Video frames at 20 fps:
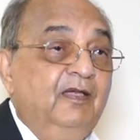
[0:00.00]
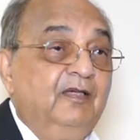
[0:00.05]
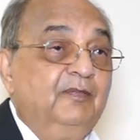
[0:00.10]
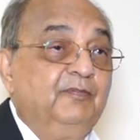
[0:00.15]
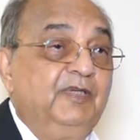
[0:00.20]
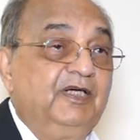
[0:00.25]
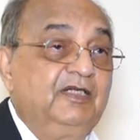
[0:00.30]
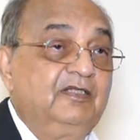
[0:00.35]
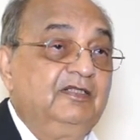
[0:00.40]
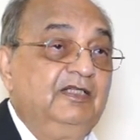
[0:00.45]

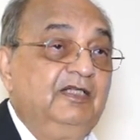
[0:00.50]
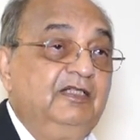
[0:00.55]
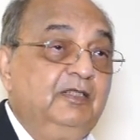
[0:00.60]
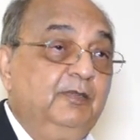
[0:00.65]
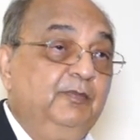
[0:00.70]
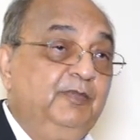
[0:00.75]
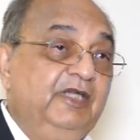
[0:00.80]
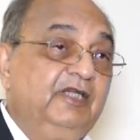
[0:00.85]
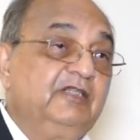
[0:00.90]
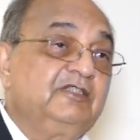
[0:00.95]
But then they
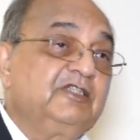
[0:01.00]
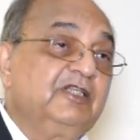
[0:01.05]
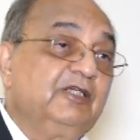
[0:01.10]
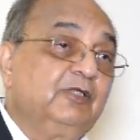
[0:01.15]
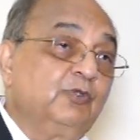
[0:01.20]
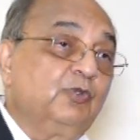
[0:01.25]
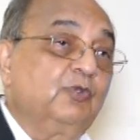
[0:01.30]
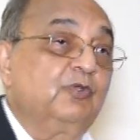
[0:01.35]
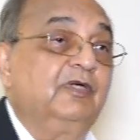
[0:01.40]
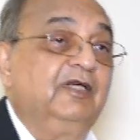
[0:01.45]
make
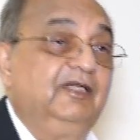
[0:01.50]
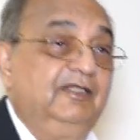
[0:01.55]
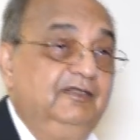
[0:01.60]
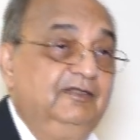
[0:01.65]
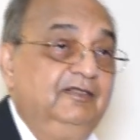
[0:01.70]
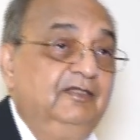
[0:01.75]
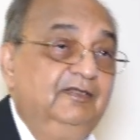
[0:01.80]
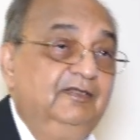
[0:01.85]
synchronize.